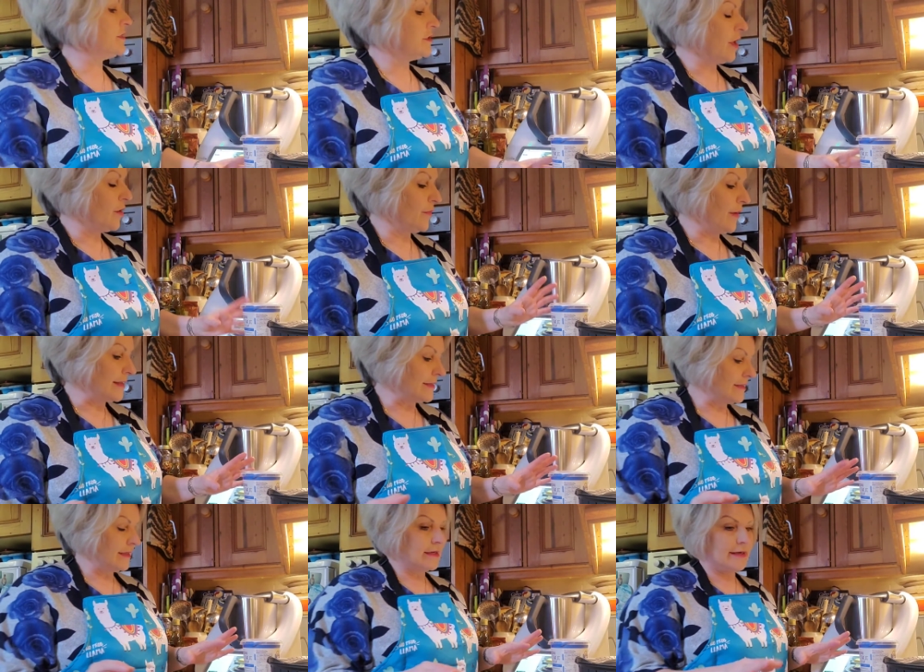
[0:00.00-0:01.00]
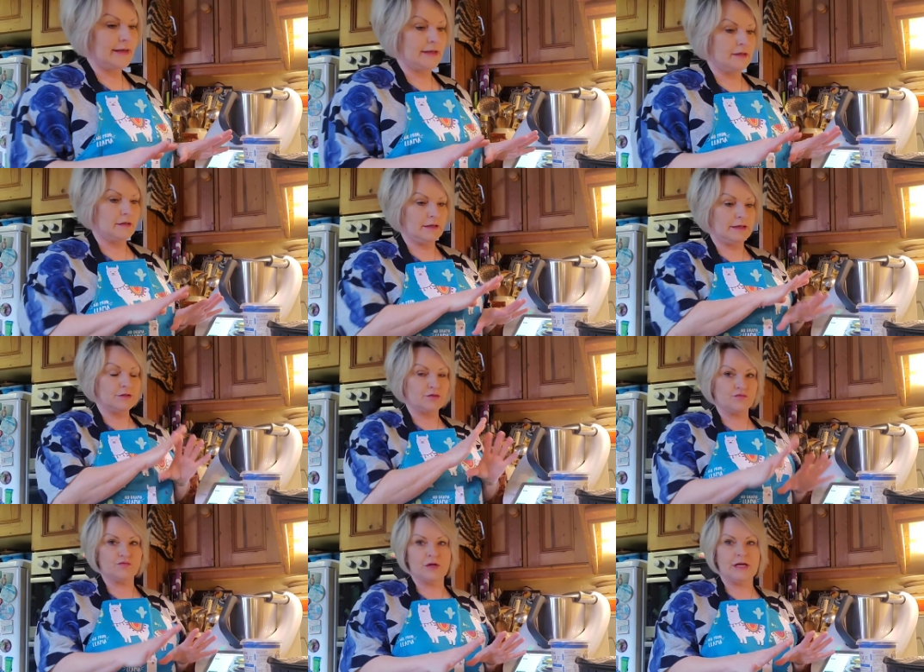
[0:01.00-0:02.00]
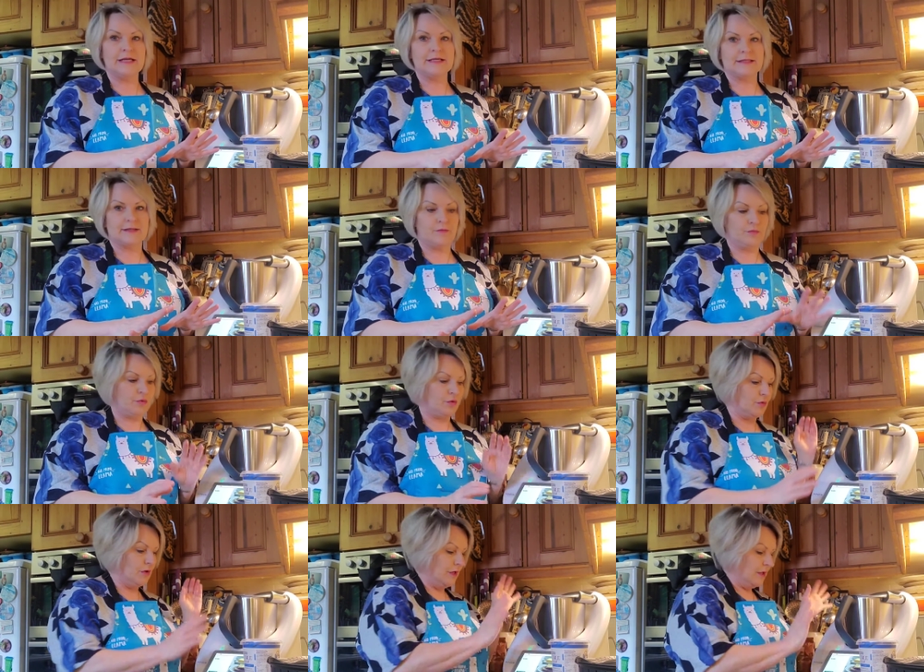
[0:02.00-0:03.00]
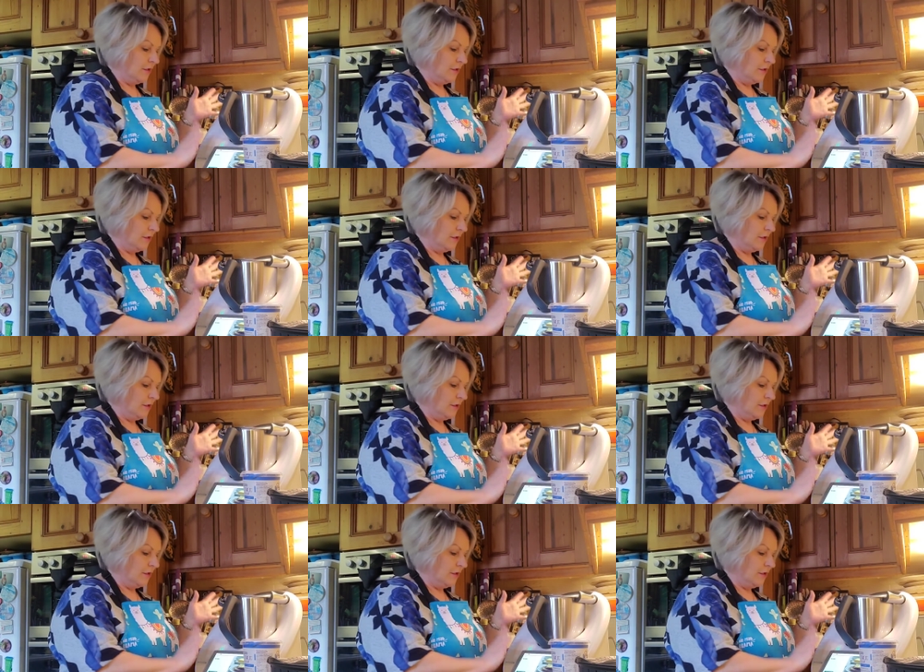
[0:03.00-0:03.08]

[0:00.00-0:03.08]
So basically, it's really simple.